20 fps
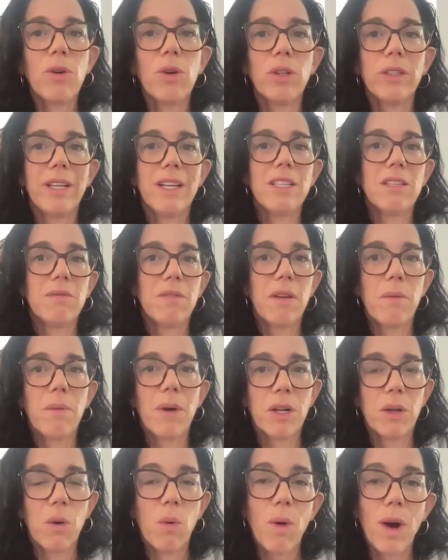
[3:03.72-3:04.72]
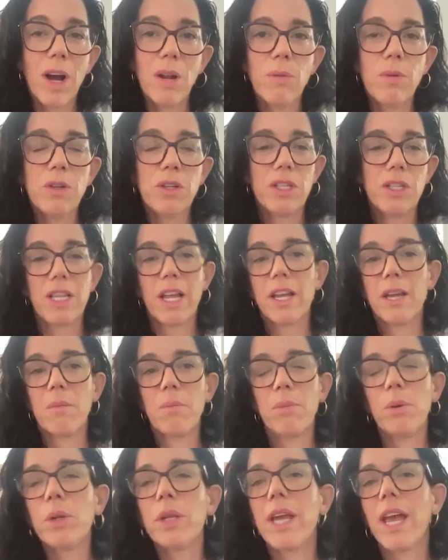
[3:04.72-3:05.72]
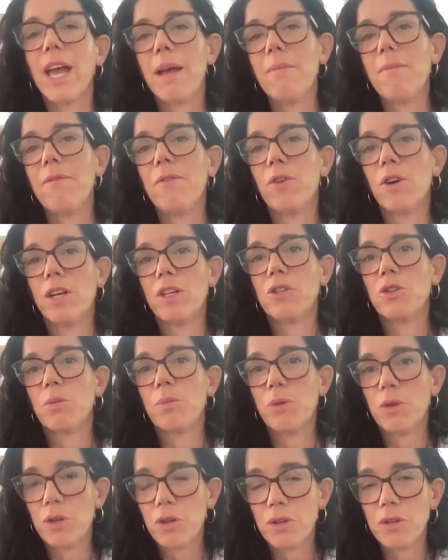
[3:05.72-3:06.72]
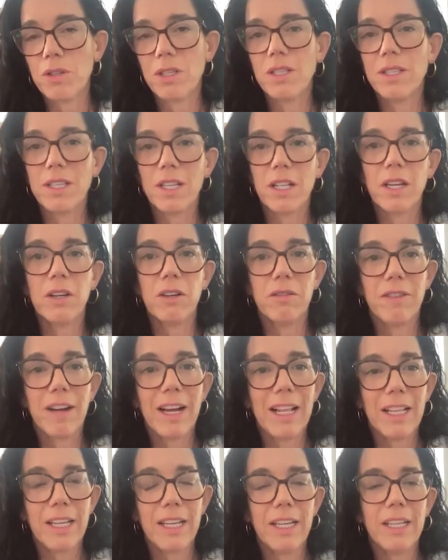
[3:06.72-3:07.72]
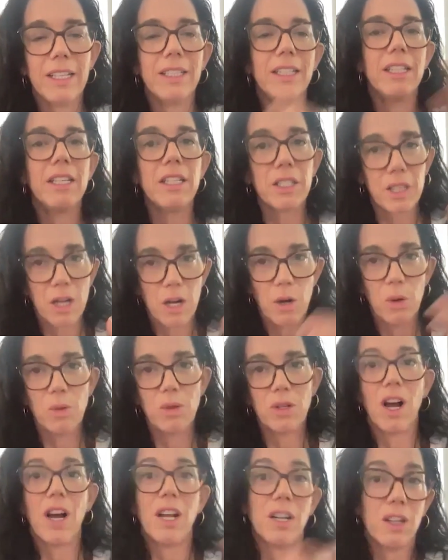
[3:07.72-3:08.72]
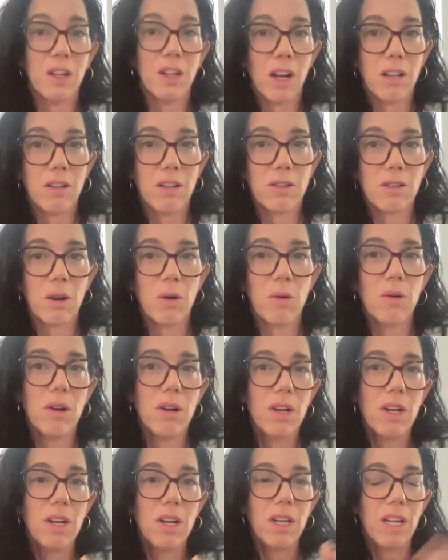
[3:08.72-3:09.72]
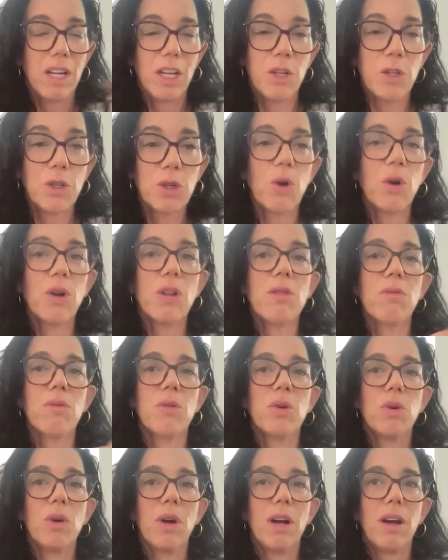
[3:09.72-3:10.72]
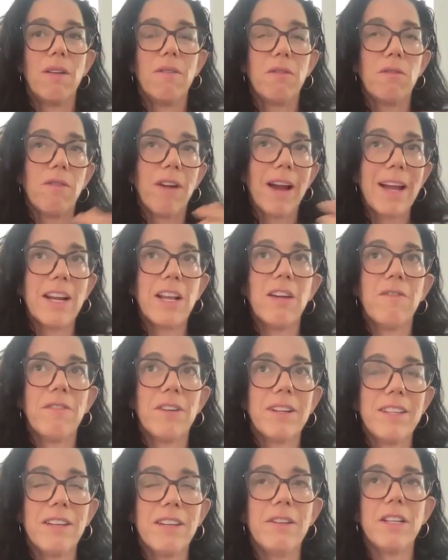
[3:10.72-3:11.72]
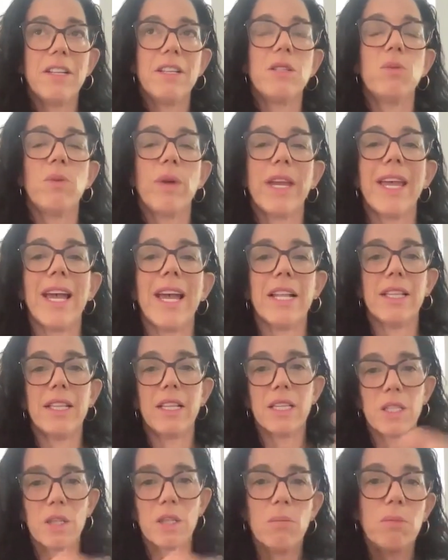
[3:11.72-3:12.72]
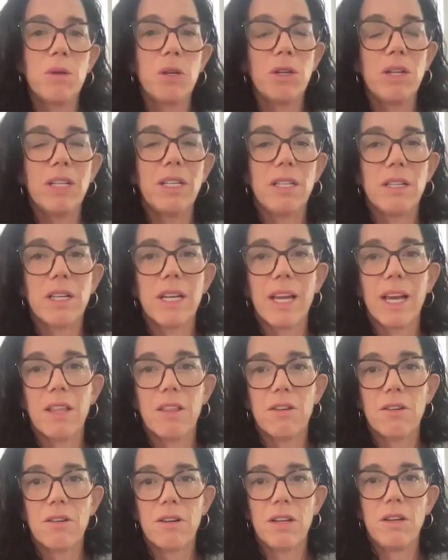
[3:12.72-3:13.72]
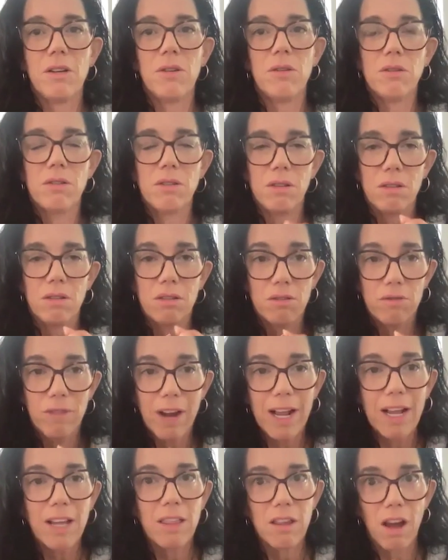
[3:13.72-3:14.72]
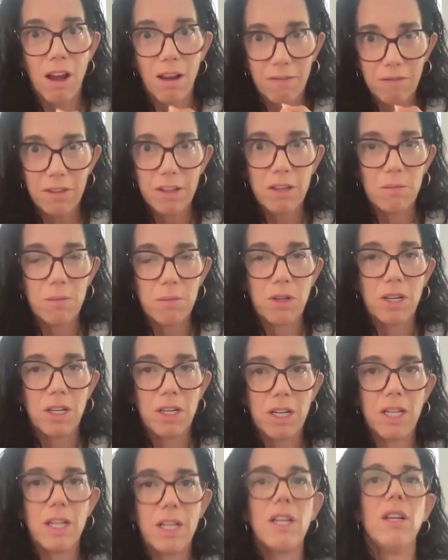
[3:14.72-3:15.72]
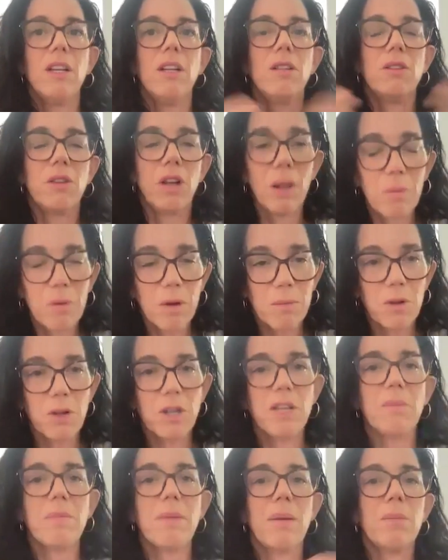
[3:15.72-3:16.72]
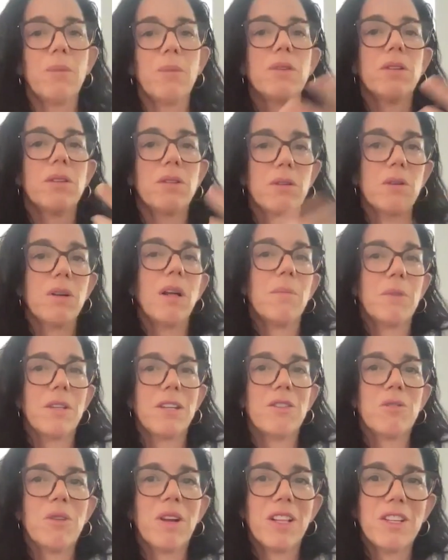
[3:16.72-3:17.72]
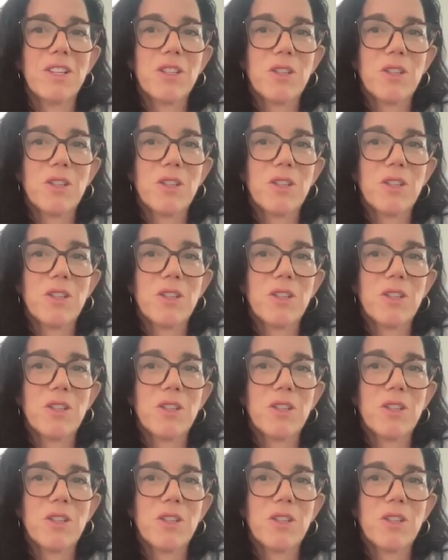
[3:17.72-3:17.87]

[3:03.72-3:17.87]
called SV 101, which is like a boot camp for entrepreneurs in Silicon Valley, and the list goes on and on. So in short, through a variety of activities, we get this community together and use the strength of the community to help community members and to help the Israeli